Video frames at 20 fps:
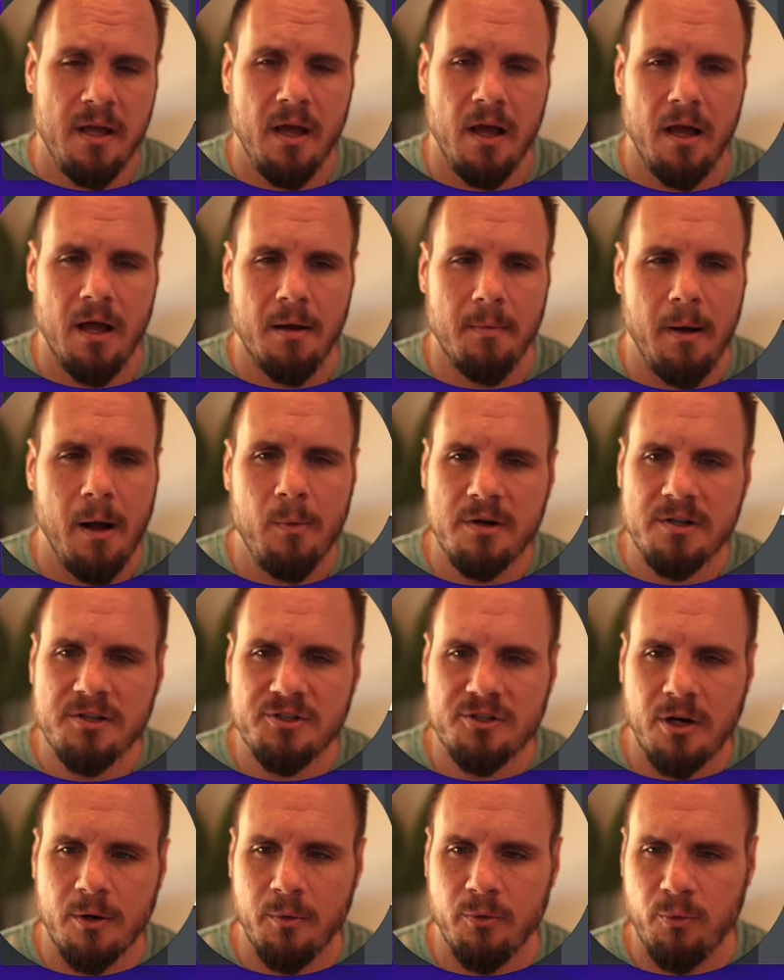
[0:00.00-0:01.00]
I want to
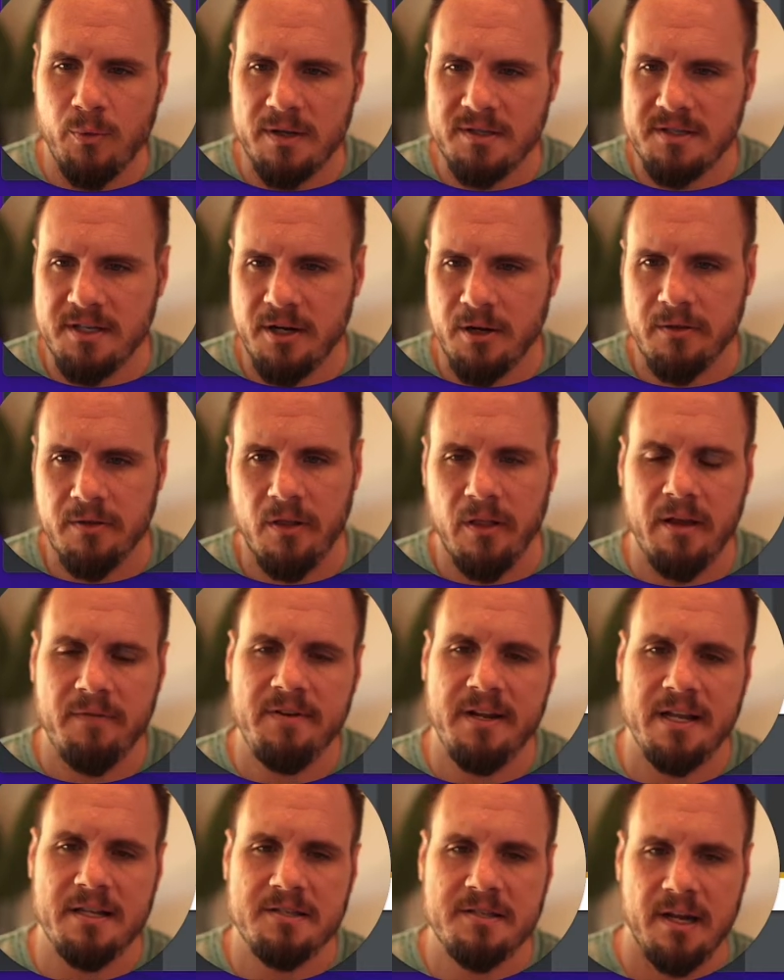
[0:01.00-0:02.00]
start with what's here on the
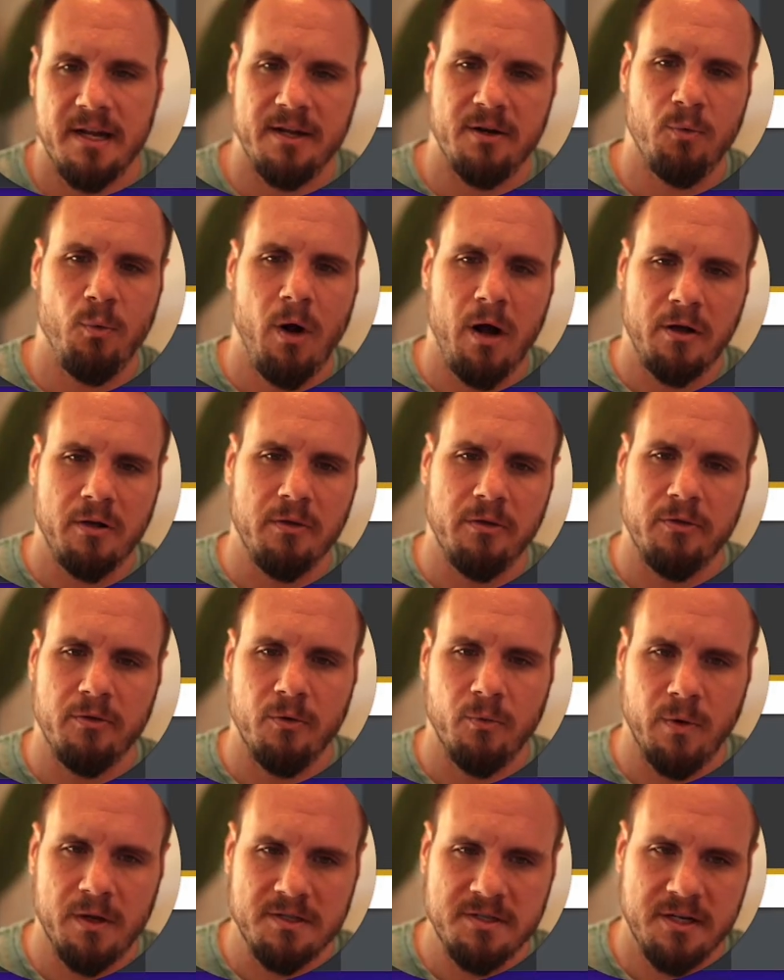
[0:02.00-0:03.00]
left-hand side to walk you
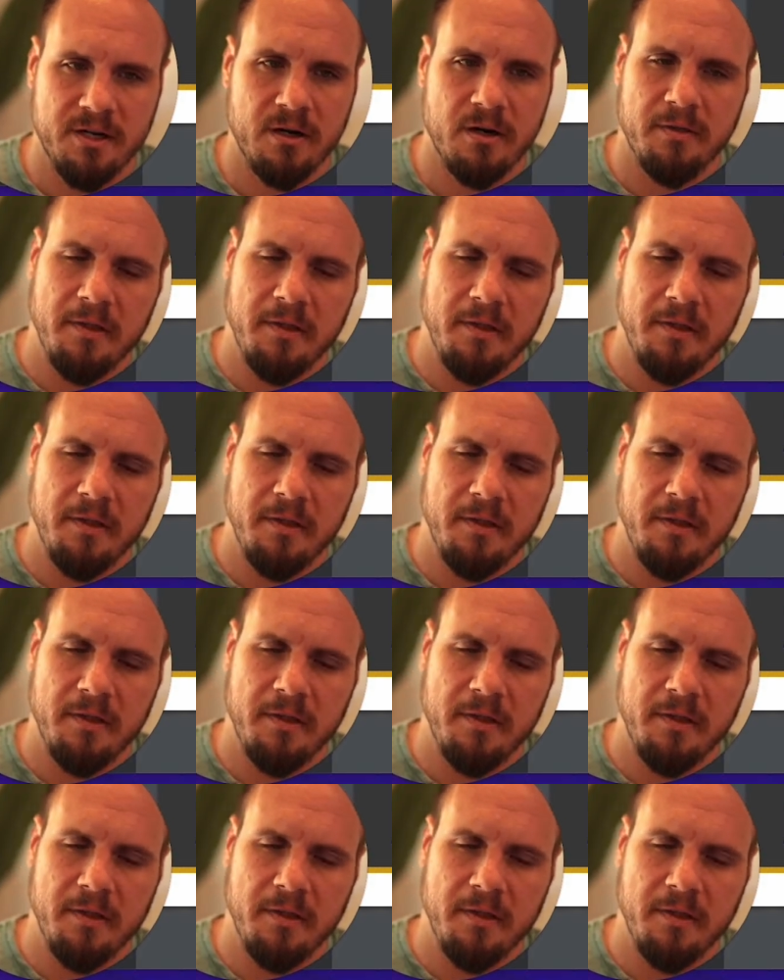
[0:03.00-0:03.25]
through what's here,